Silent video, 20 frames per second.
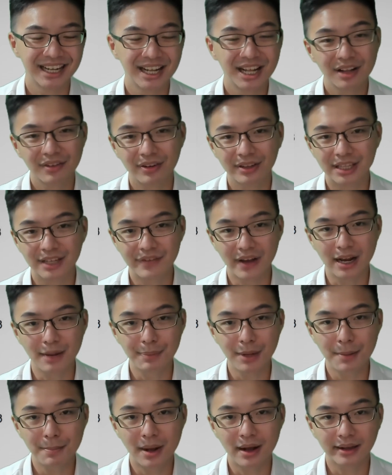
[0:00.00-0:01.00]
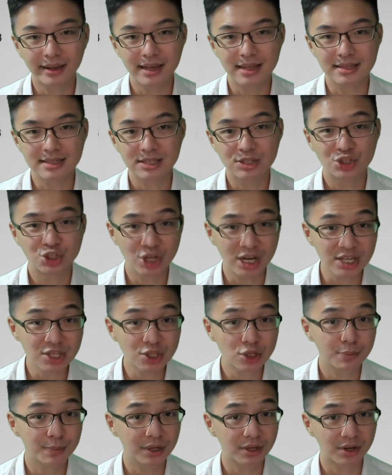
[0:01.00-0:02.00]
For developing markets, just to
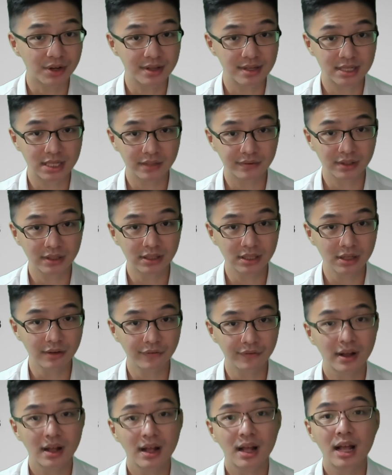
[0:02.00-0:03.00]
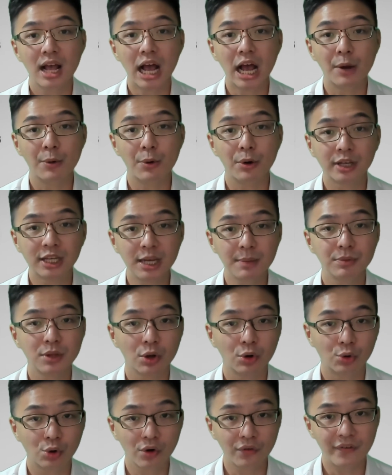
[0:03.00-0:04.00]
be conservative, I will keep the
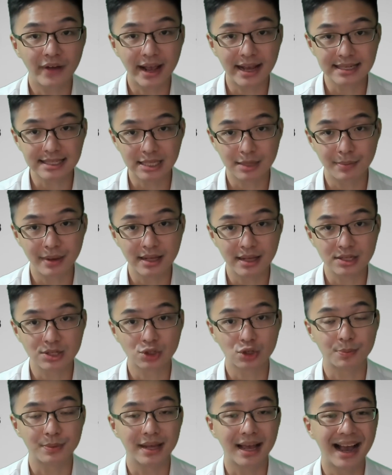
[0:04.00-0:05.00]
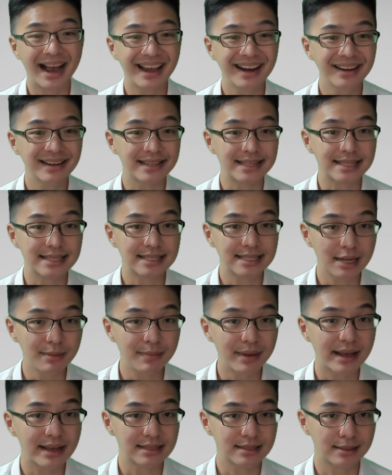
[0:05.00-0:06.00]
growth estimates to be either the same
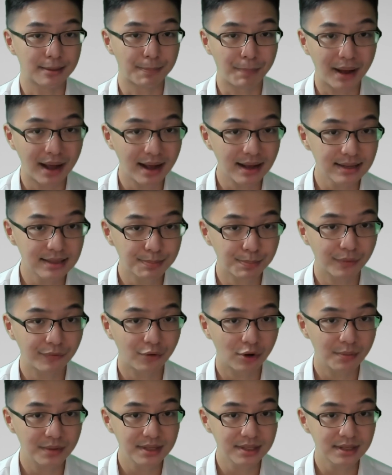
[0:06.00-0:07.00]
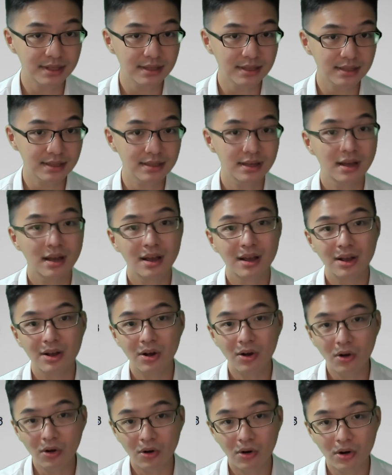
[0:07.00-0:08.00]
as the past performances
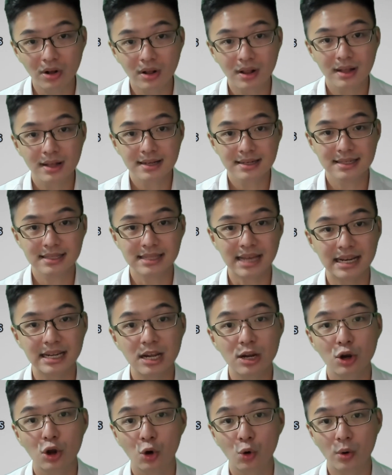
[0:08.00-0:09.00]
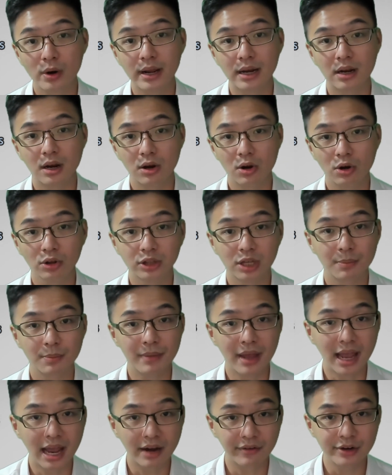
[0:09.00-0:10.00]
or slightly lower than the long-term
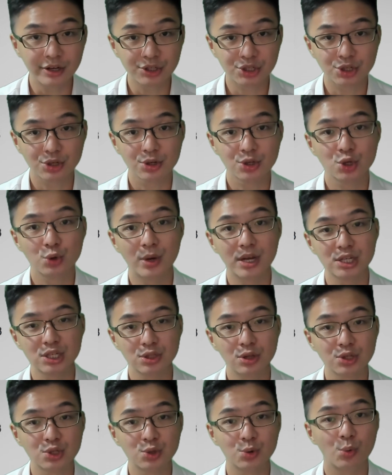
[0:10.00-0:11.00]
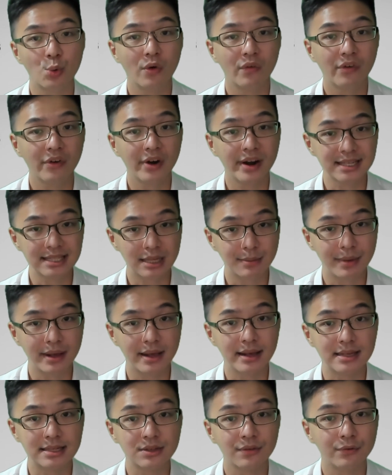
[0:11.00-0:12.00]
average so as not to overestimate
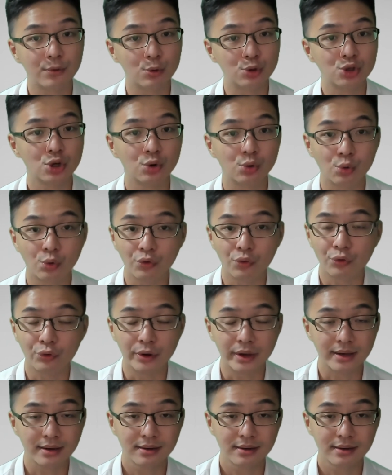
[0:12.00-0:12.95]
its future growth rate.